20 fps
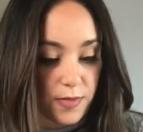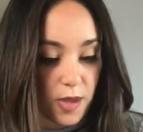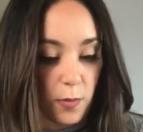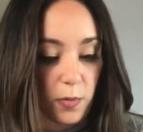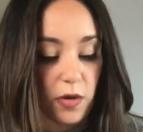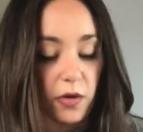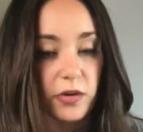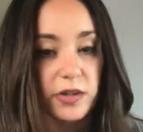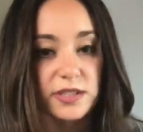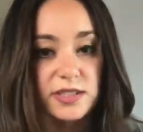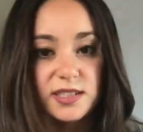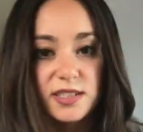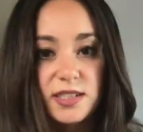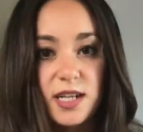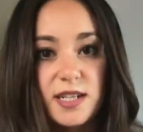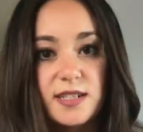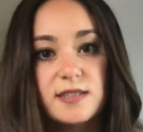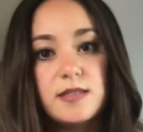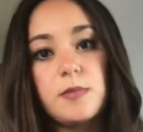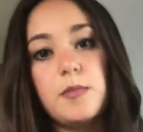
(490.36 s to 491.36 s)
And we already
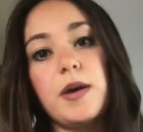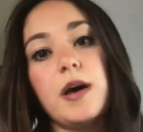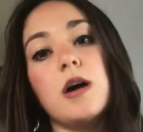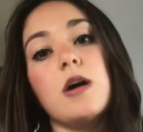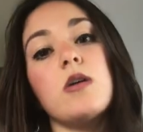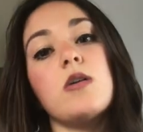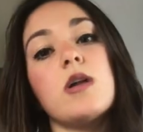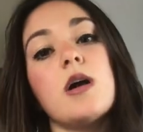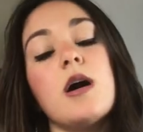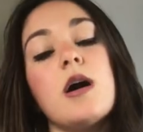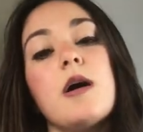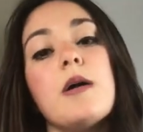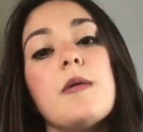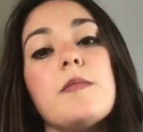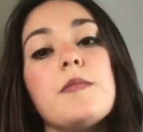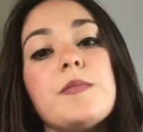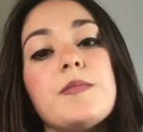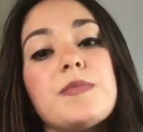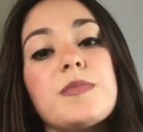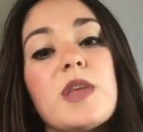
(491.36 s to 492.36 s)
discussed about
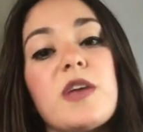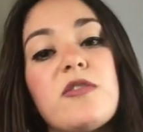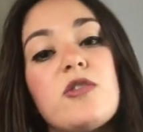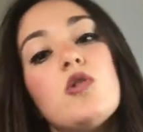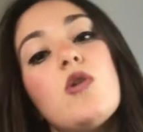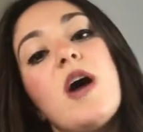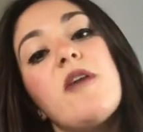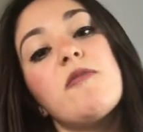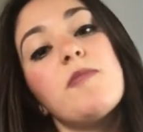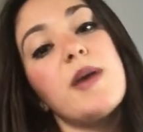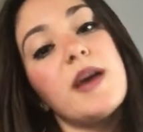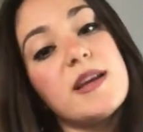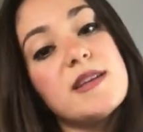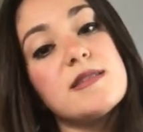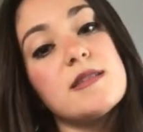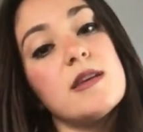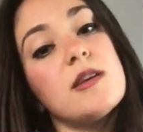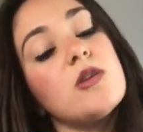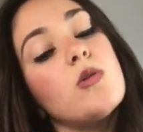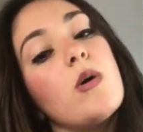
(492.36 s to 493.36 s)
if you have a
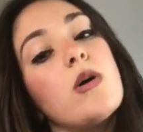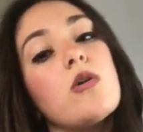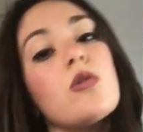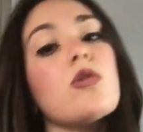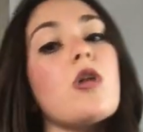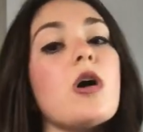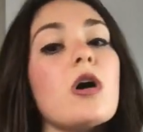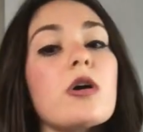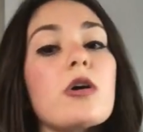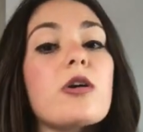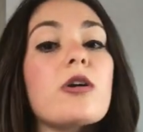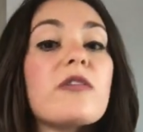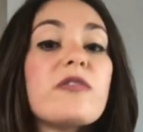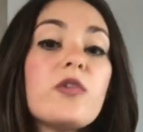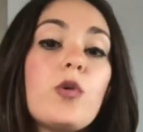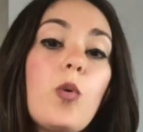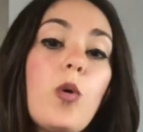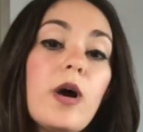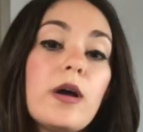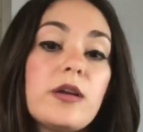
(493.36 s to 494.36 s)
pixie and you want to go longer, if
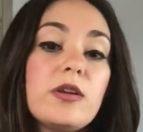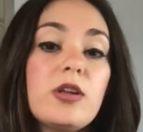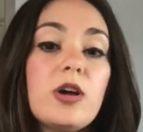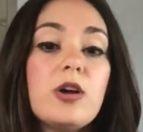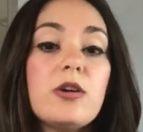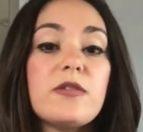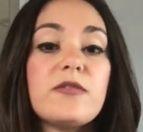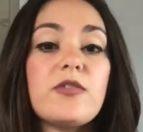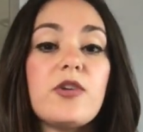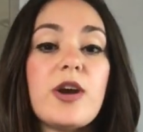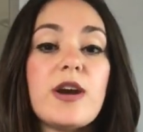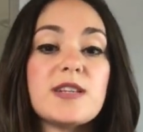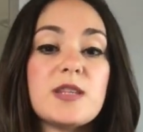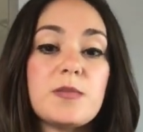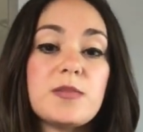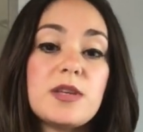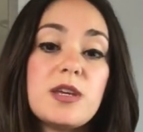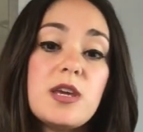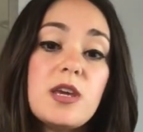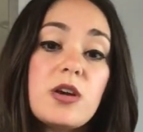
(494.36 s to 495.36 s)
you want, you know, if your hair's up
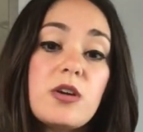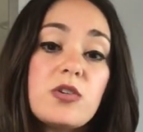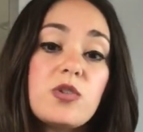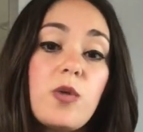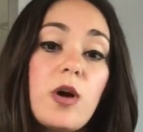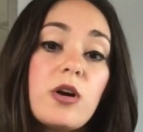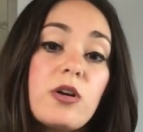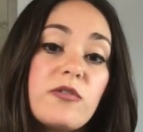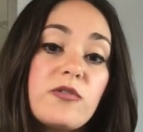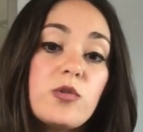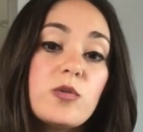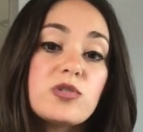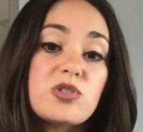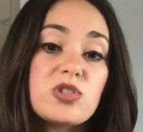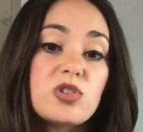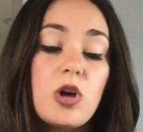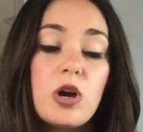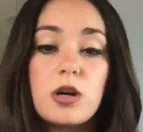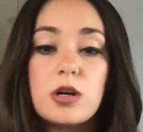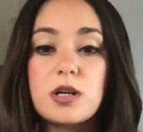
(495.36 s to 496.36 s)
to here and you want to go a few
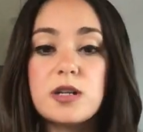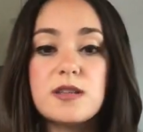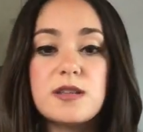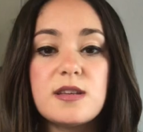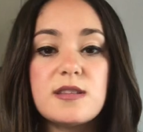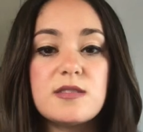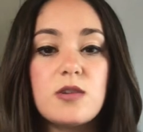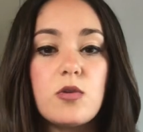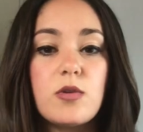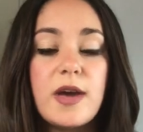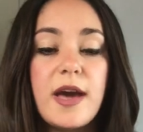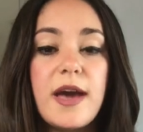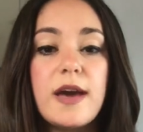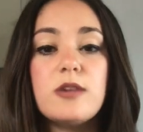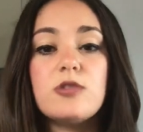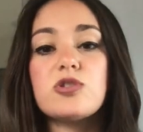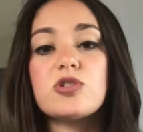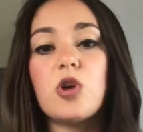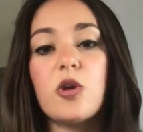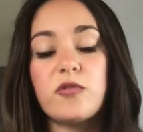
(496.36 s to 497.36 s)
inches longer, it's okay.
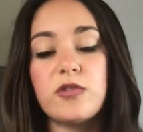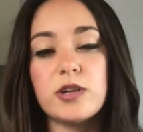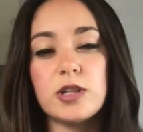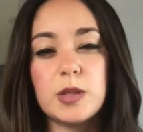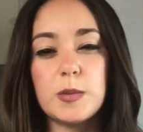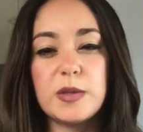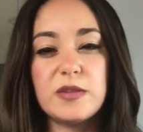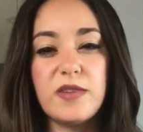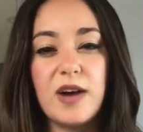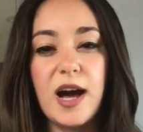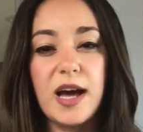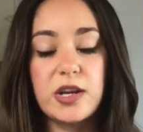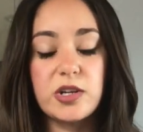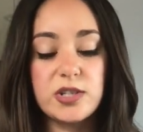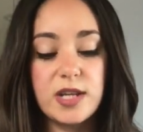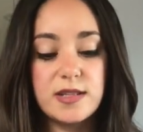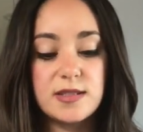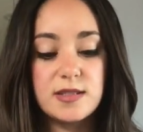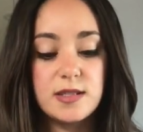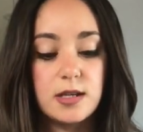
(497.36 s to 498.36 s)
Just go for a little bit of a higher
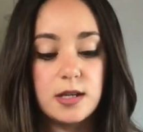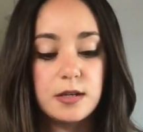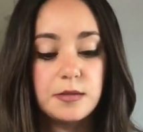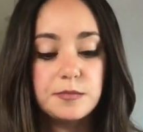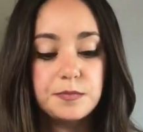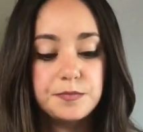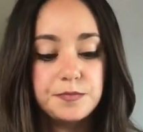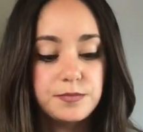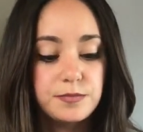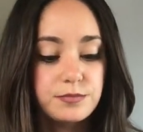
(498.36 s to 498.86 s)
density.